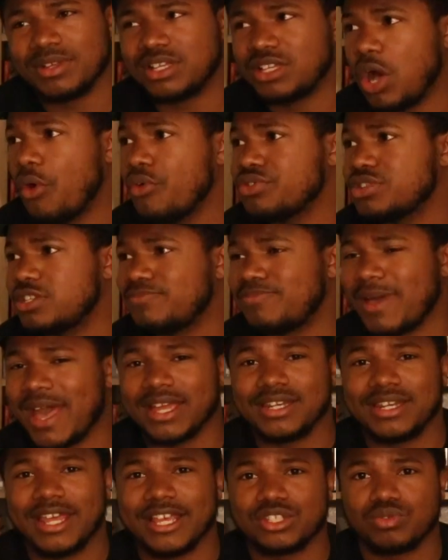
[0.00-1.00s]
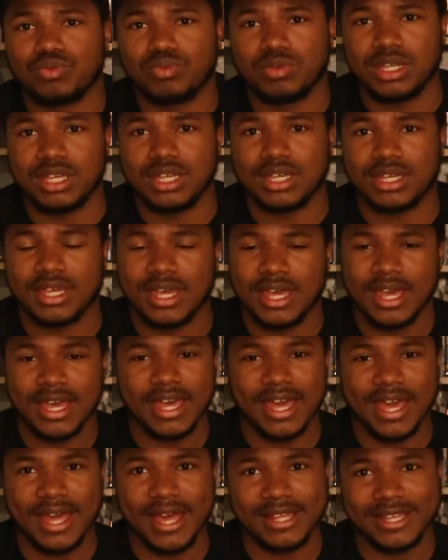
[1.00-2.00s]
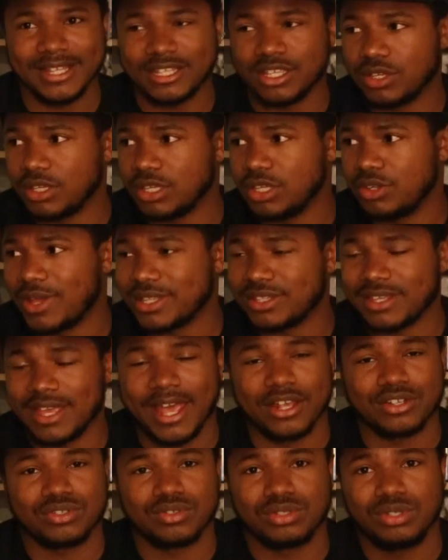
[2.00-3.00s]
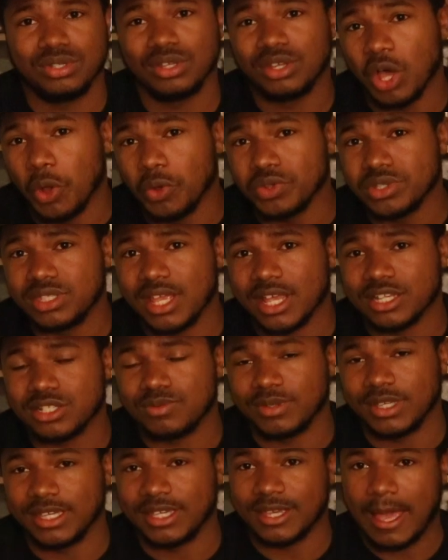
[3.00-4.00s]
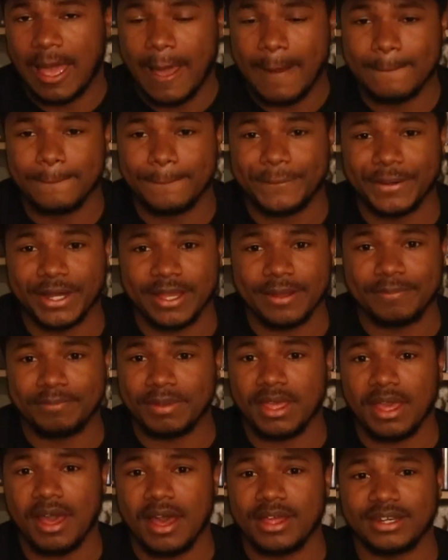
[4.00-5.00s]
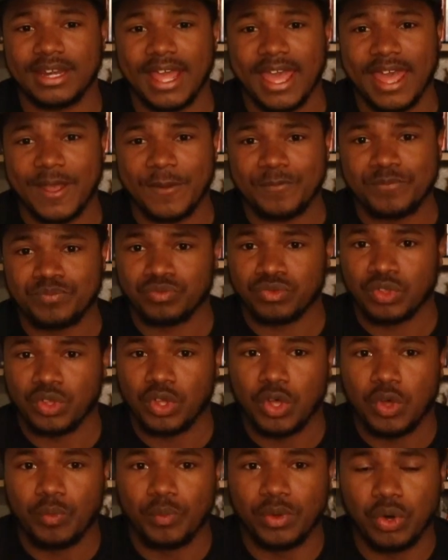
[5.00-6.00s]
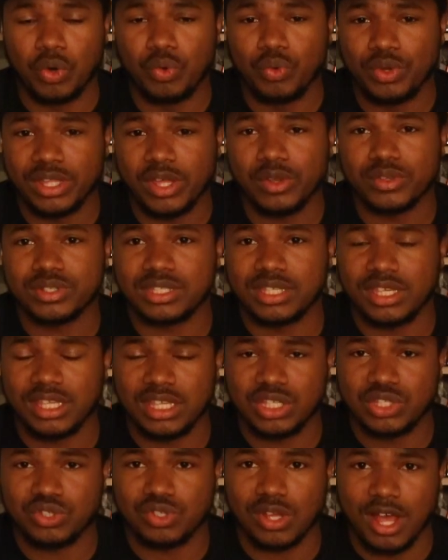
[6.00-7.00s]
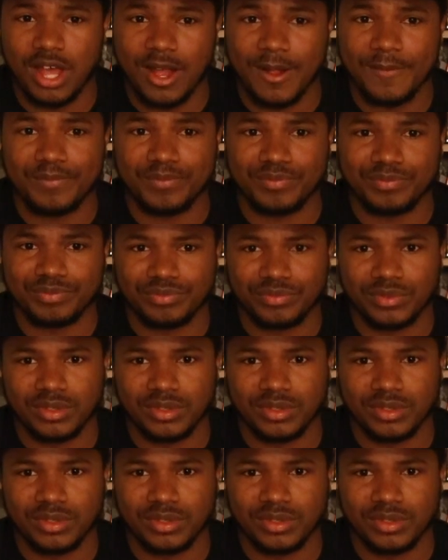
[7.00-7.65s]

Ghost is back next week, and he's gonna have to answer to Ghost next week. But beyond that, when Julio seen Kanan